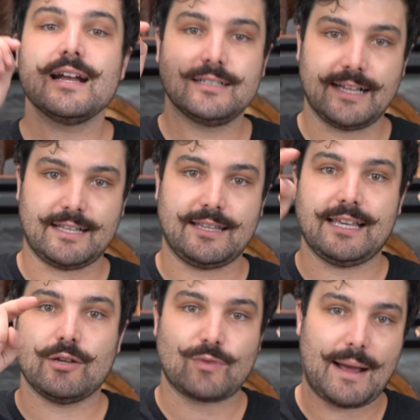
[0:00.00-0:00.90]
click
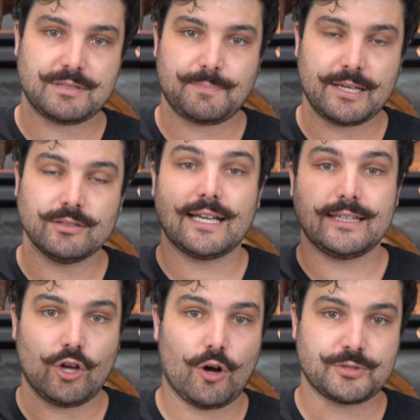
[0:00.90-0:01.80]
the RAPT pill in
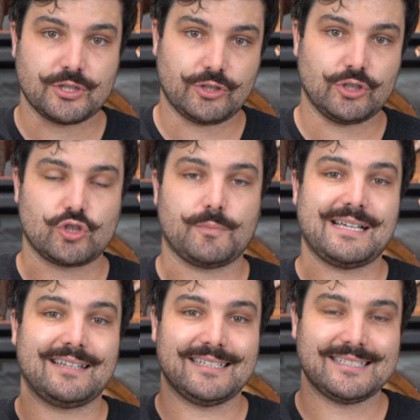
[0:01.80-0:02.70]
the options on the
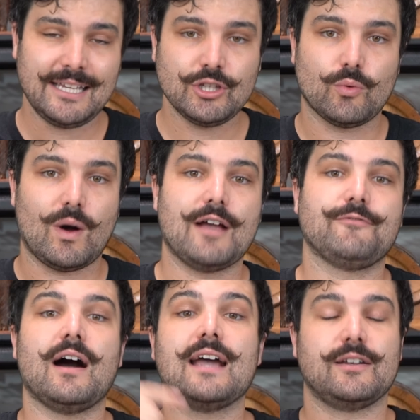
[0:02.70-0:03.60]
drop-down list in your
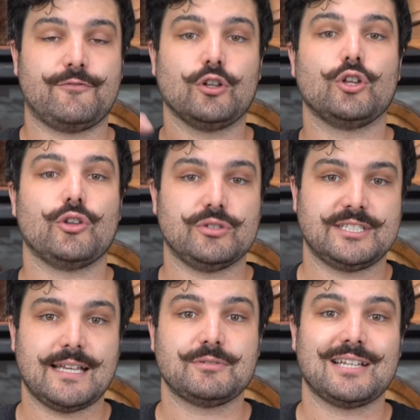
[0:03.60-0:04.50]
Wi-Fi, and then follow those
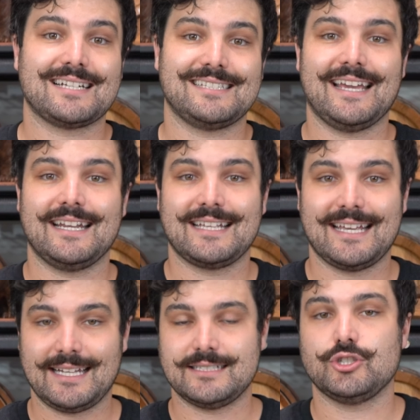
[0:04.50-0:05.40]
steps to actually get it
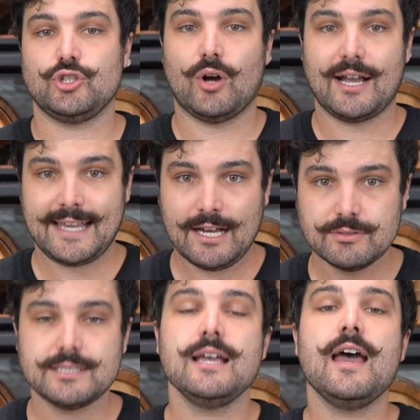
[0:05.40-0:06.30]
connected to your
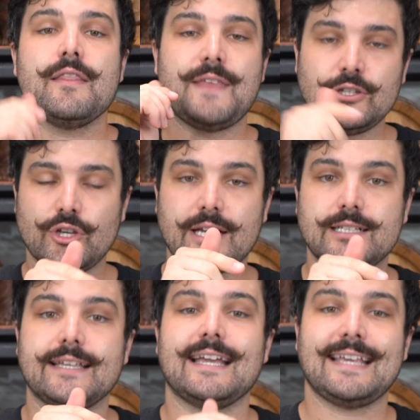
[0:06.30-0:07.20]
account. Then you can
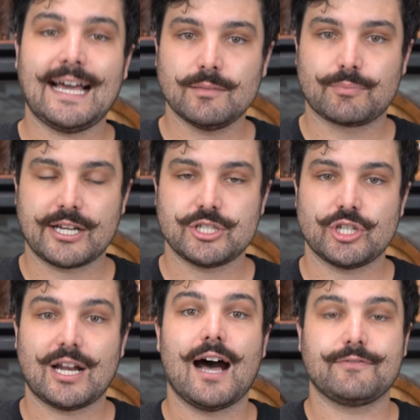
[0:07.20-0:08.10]
click
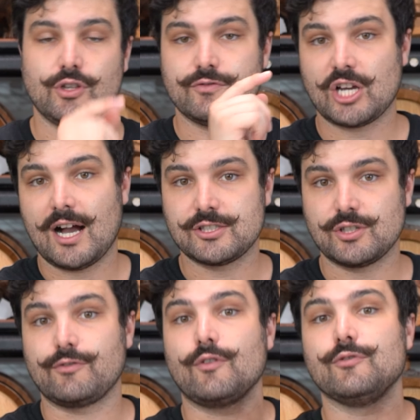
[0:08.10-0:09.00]
calibration after you've charged
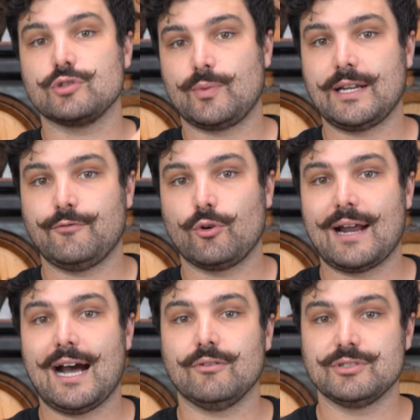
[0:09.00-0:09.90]
it for a full 24
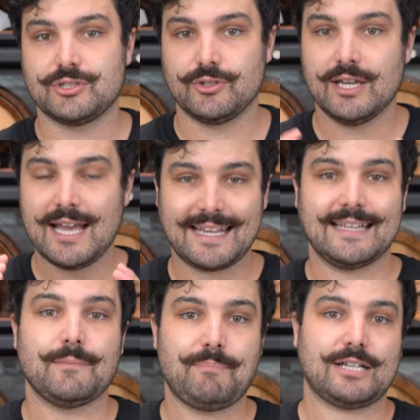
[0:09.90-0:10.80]
hours to
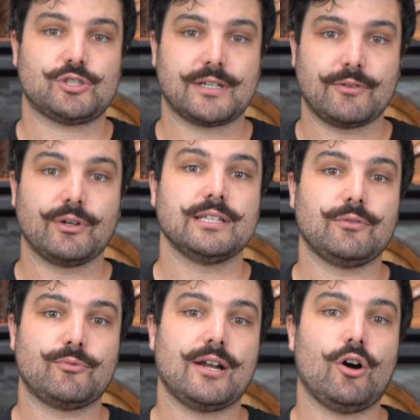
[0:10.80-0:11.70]
get the battery really
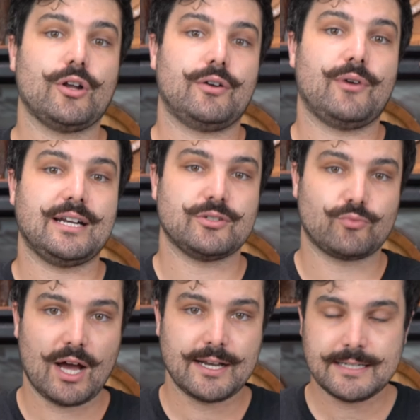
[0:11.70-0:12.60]
red hot and ready to
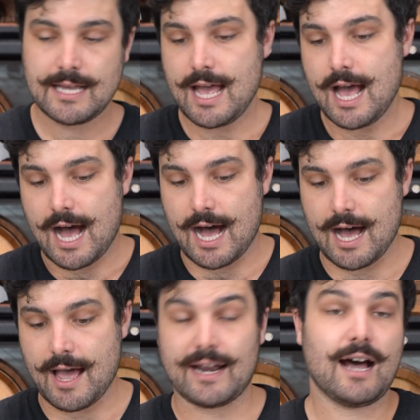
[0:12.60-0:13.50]
run.
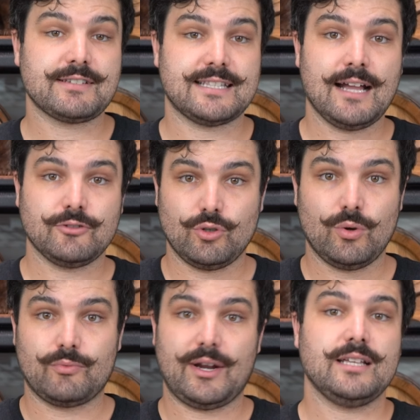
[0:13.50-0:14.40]
And after that,
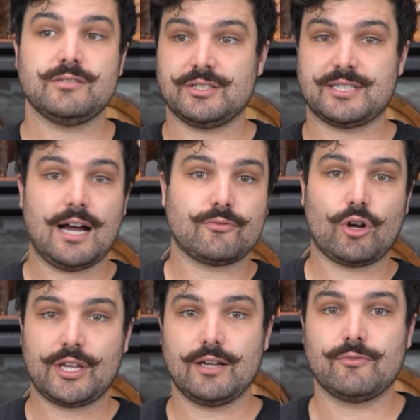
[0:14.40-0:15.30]
you are ready to start
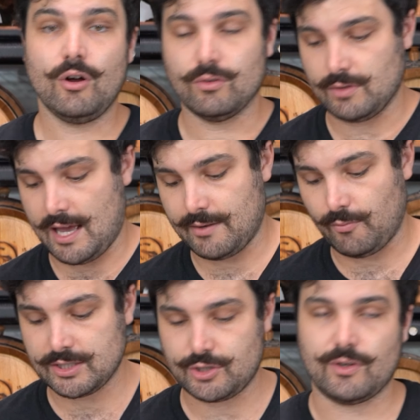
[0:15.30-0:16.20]
rocking and roll. And
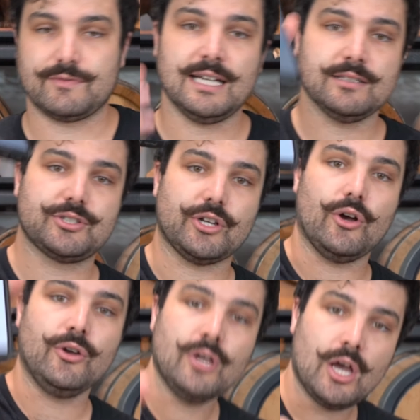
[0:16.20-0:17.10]
once you have done
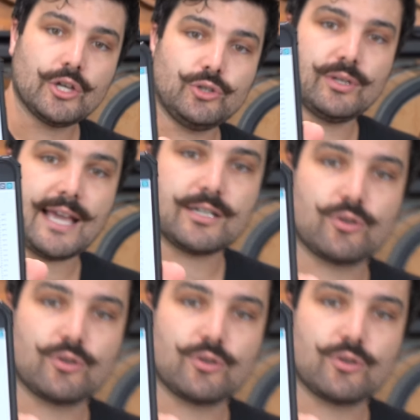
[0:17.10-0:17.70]
so, you get